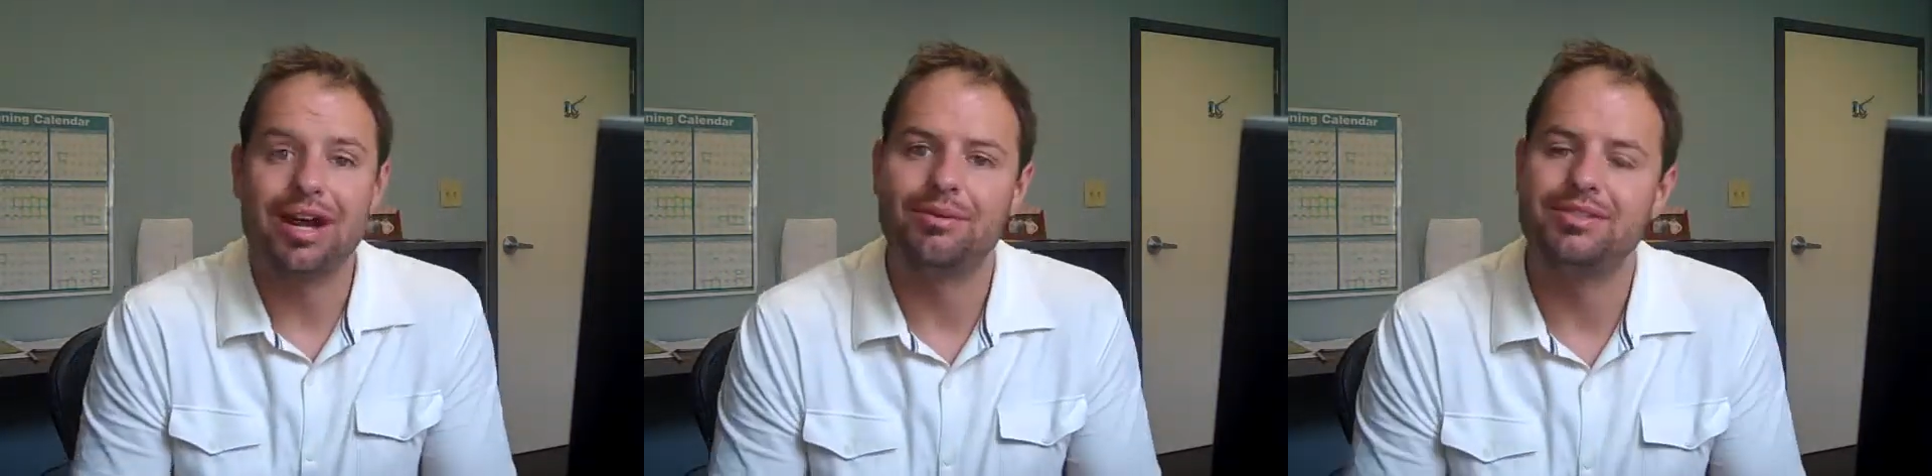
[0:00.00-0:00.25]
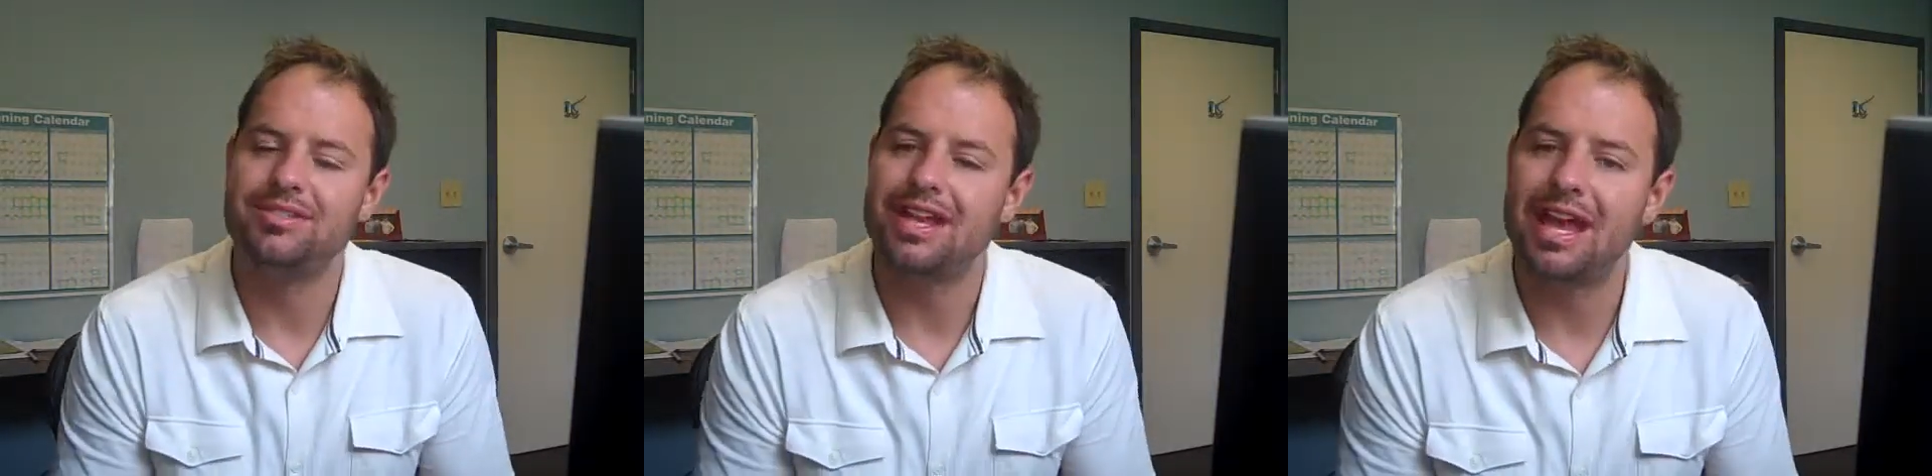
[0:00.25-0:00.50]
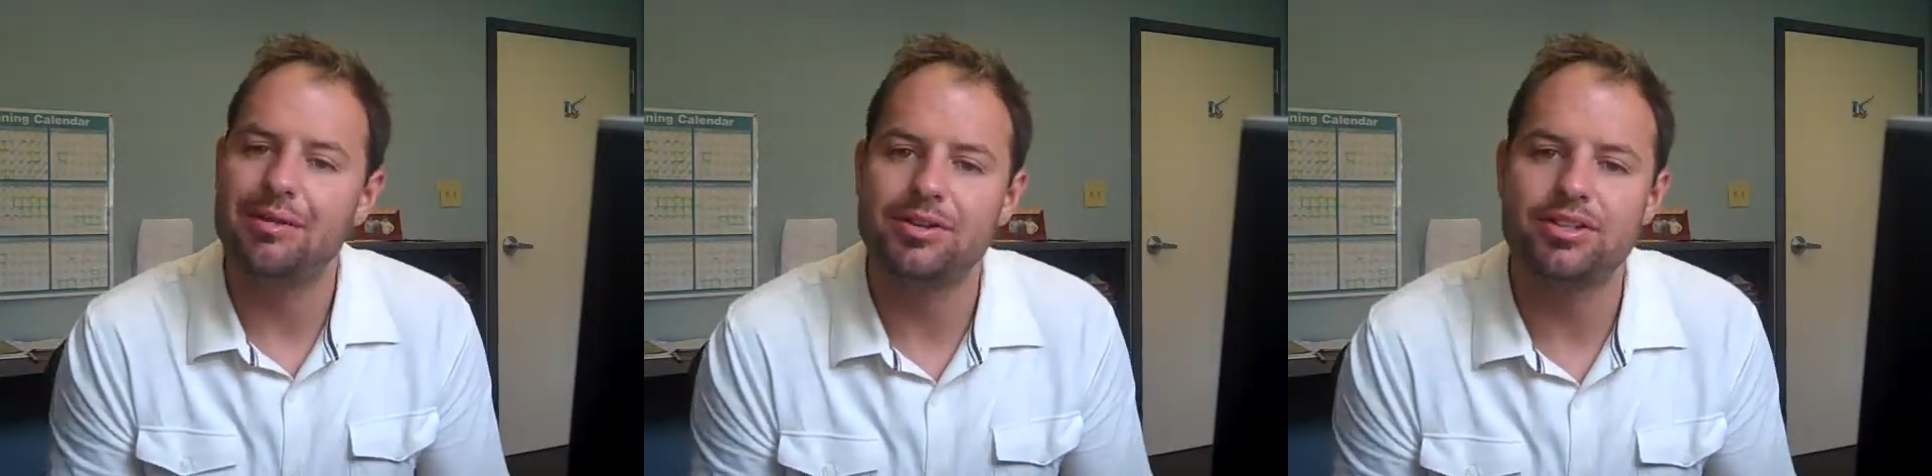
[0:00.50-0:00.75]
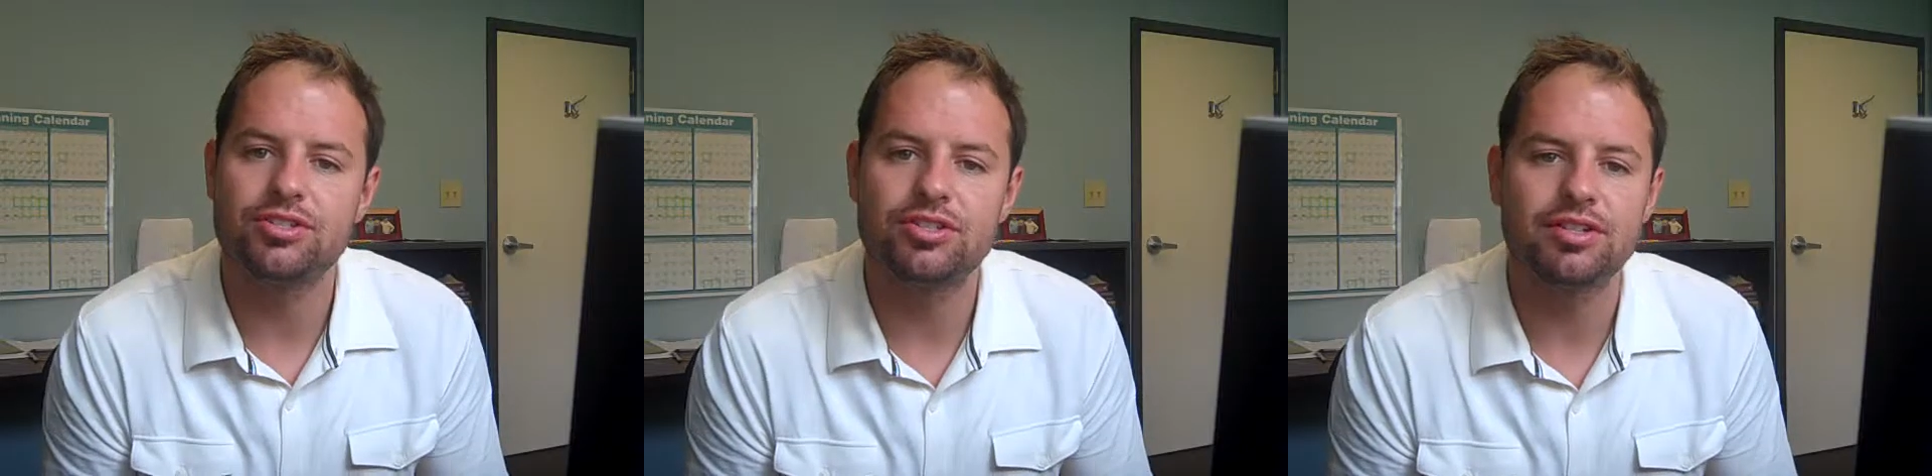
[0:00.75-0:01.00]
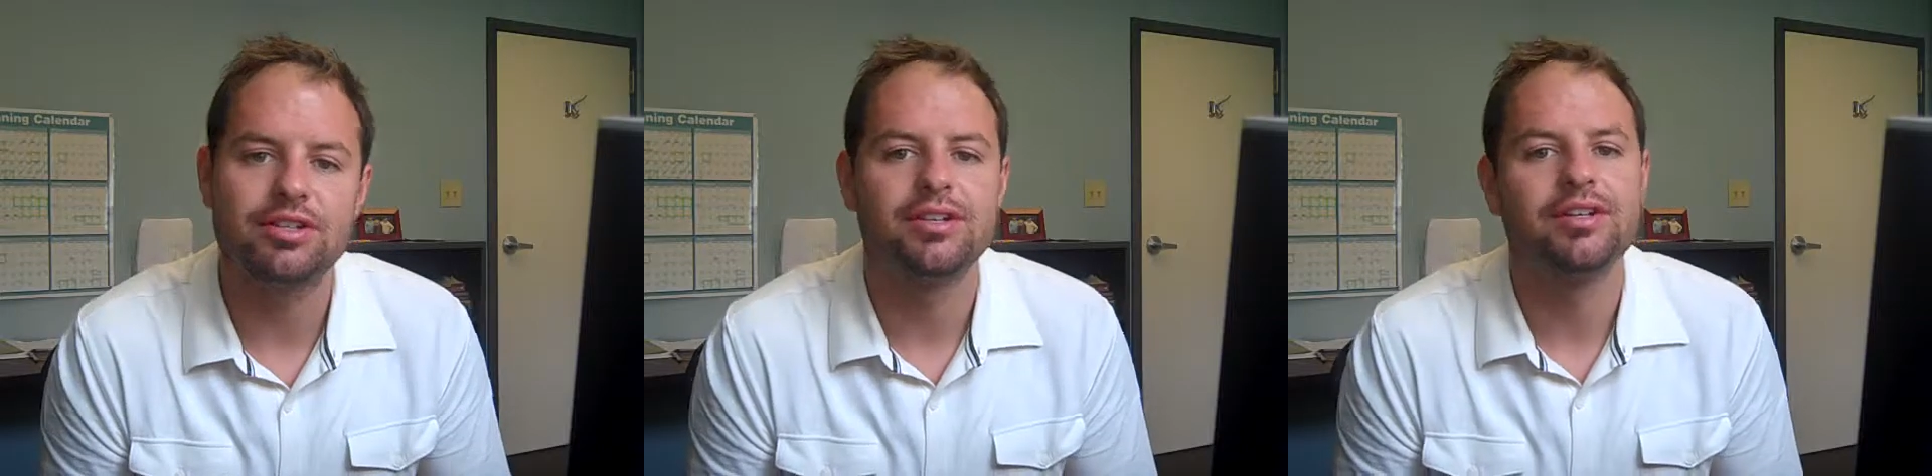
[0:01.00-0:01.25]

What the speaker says: I was damaged,